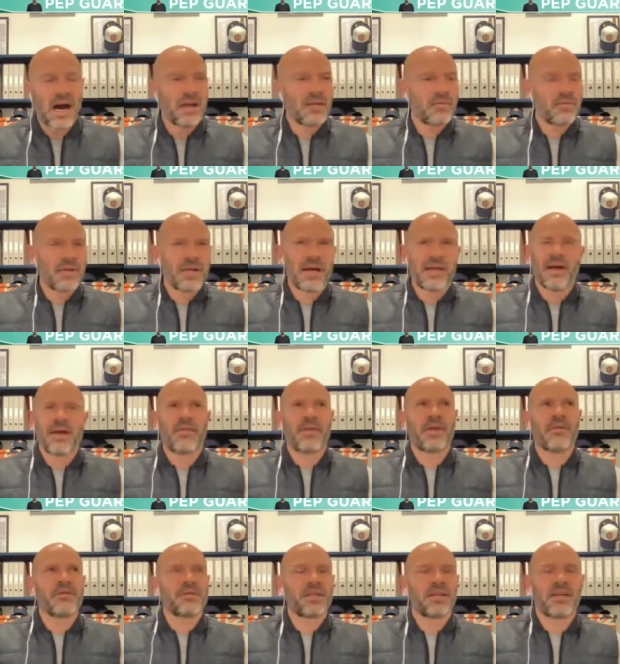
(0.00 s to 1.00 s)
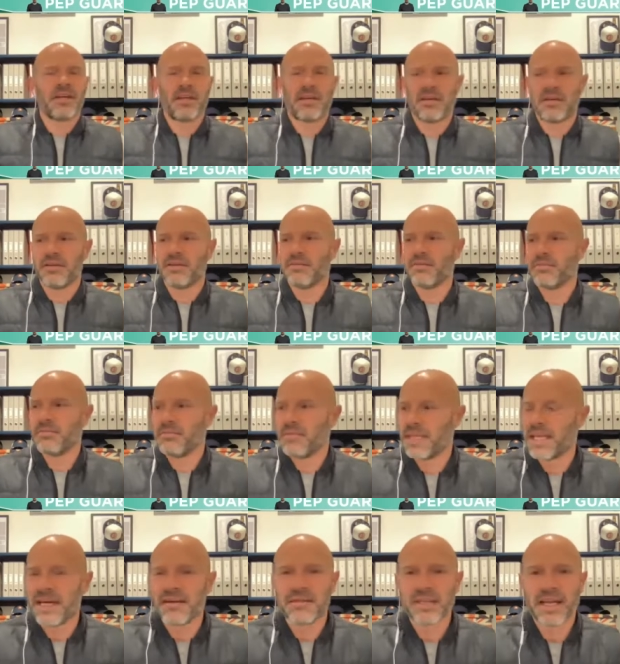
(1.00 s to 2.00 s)
I think it was
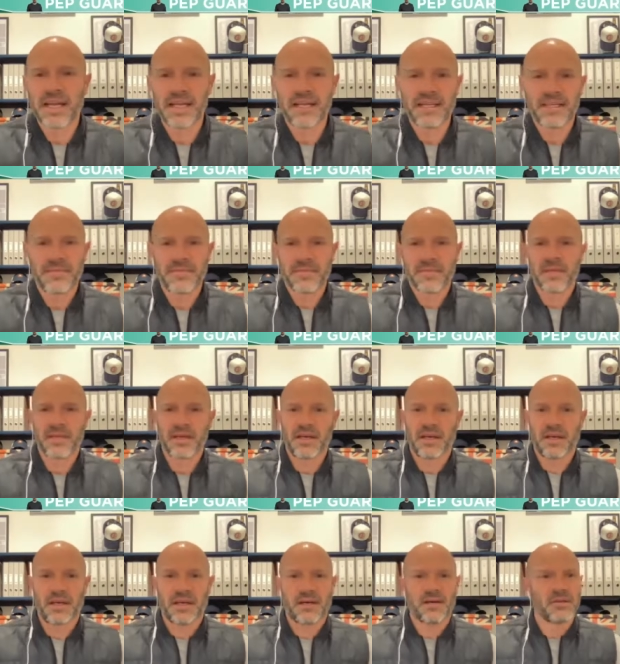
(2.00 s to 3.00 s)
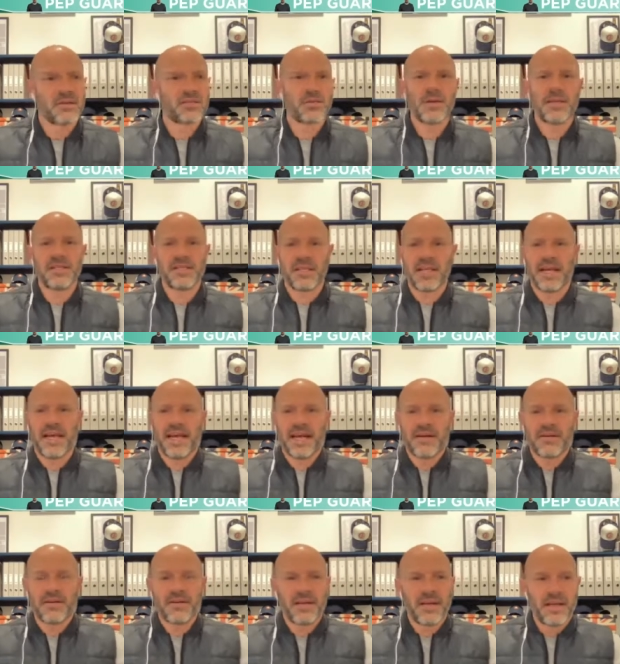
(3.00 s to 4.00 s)
Miguel Delaney tweeted it
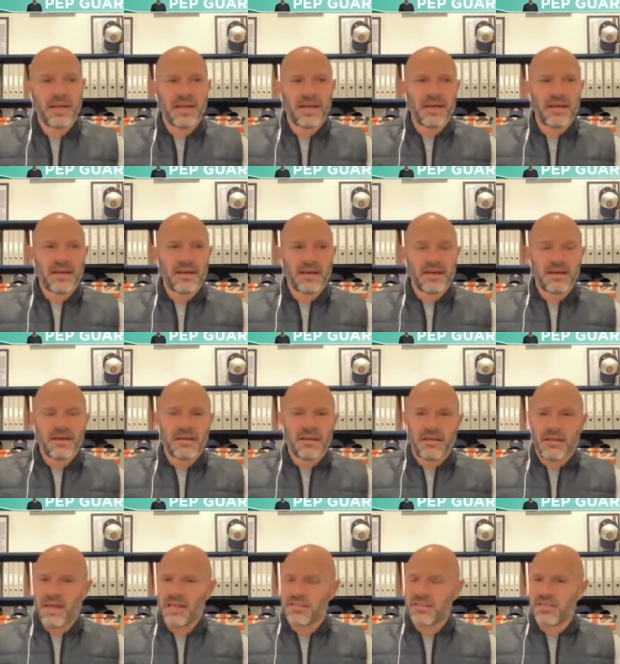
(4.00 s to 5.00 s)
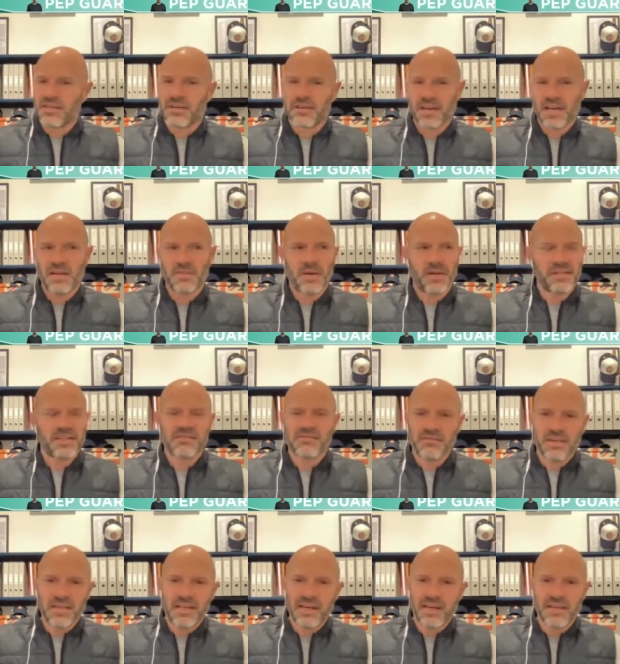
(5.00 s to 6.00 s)
out. That's incredible. I didn't
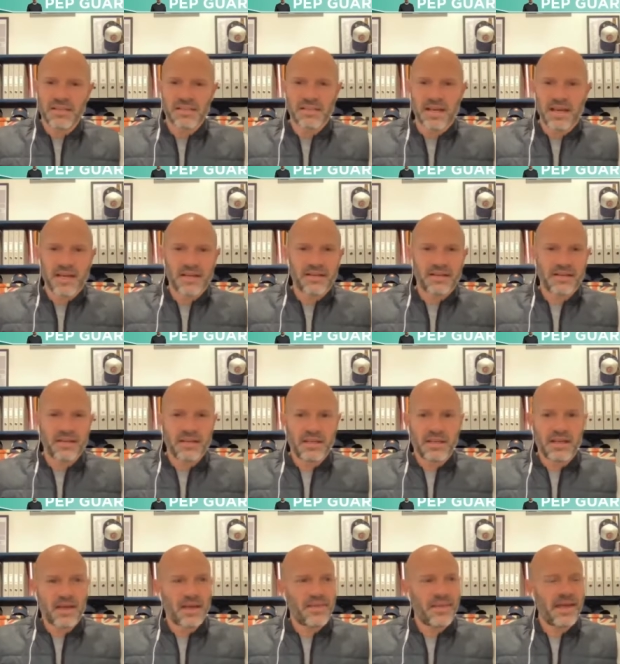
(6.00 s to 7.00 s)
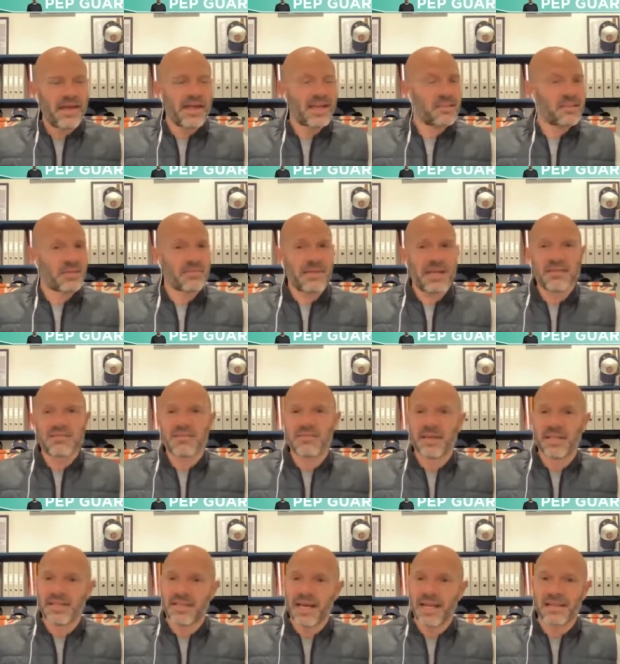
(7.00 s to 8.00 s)
realise that. You know, and that has to come down to
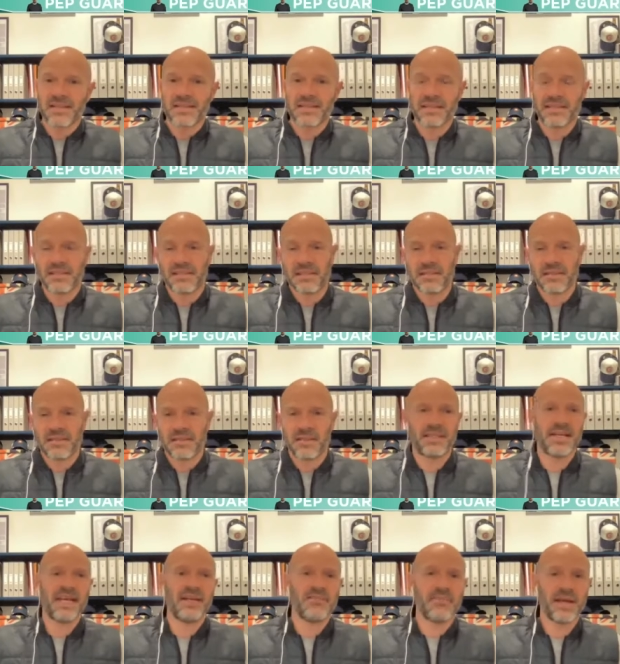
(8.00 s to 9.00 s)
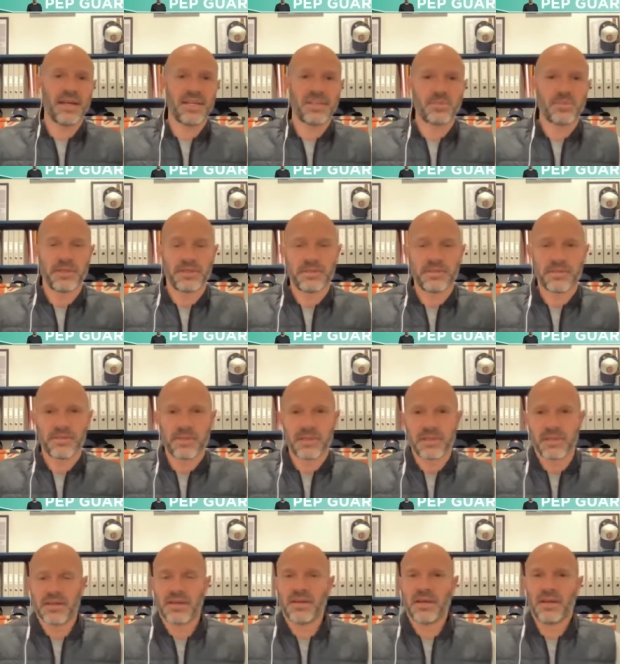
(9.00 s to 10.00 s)
mentality, game management.
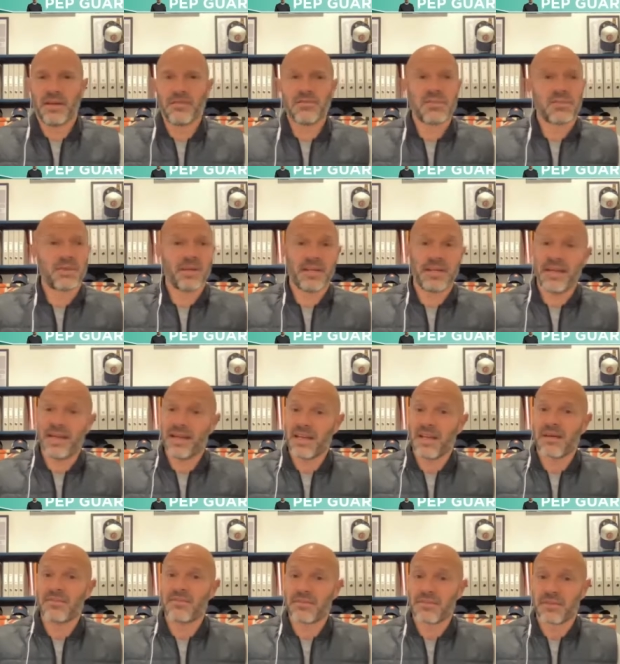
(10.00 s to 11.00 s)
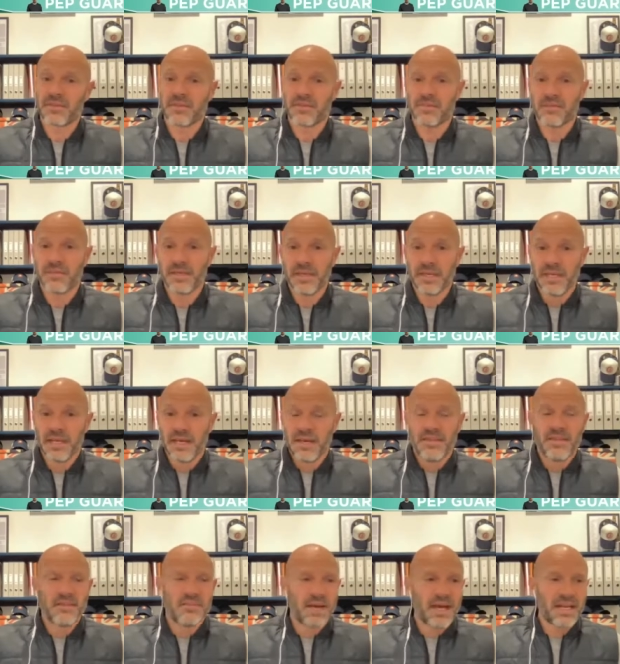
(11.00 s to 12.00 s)
And ultimately that comes from
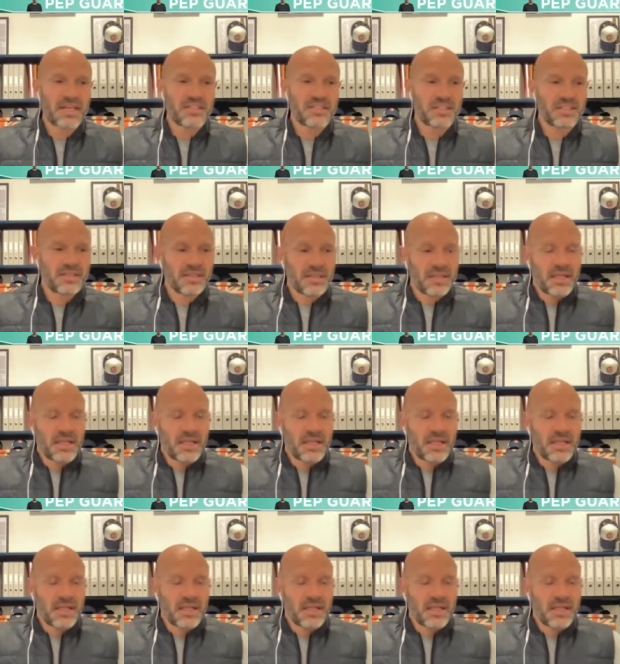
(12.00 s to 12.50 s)
the manager.